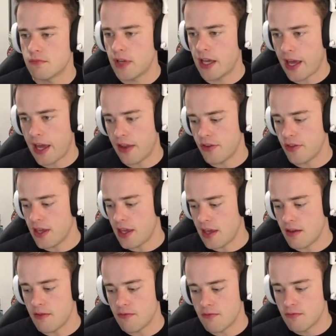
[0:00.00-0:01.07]
and
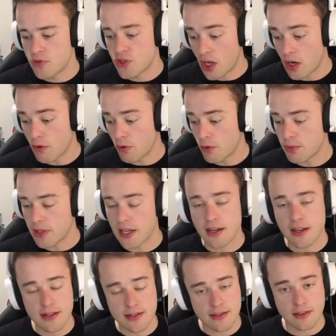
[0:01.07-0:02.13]
the Shadow Runeblade
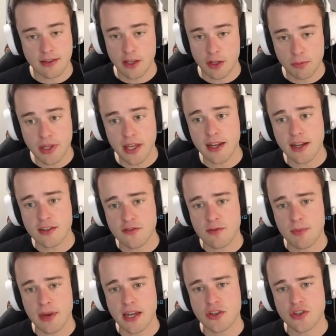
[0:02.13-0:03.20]
cards that let you play cards from the
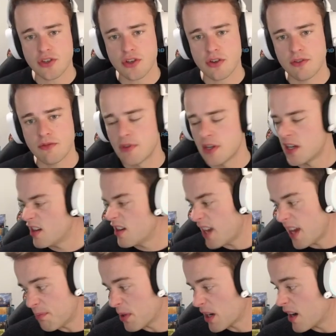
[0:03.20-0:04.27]
banished zone.
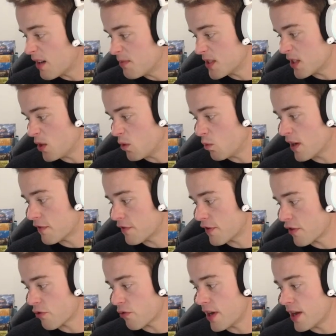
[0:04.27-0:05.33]
It becomes a 1 for
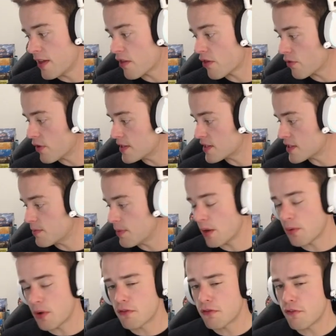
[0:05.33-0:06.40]
3 that threatens to be a
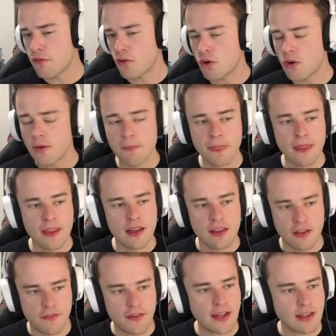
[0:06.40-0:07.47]
1 for 4.
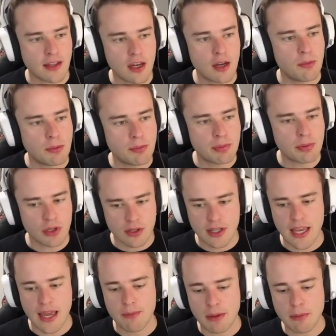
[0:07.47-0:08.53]
The fact that it
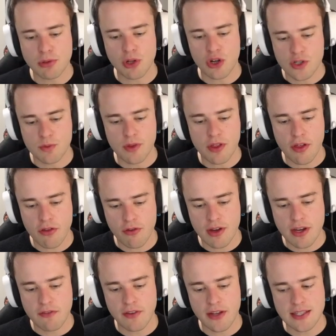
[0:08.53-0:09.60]
can be blocked with a 3
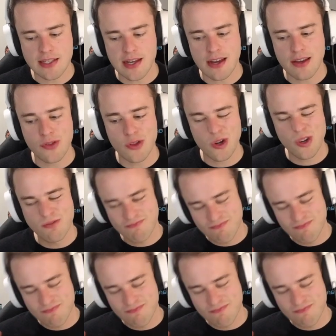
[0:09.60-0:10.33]
defense card, though,